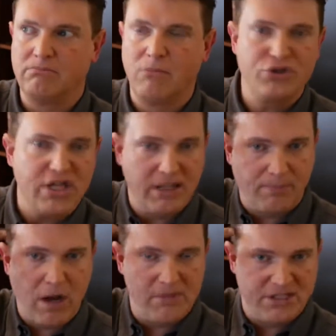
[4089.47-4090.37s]
most likely the
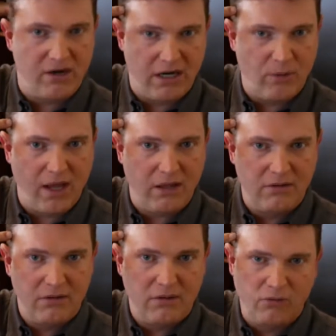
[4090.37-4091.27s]
problem is here anyway.
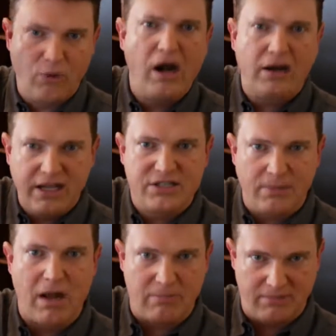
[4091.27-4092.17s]
Rarely is the
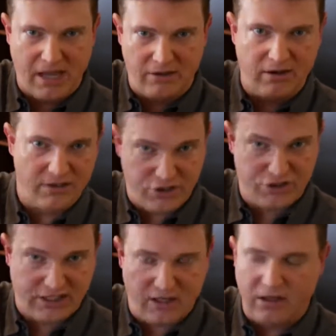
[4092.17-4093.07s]
problem down here. It's
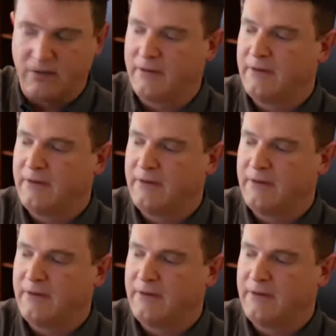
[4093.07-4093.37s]
usually here.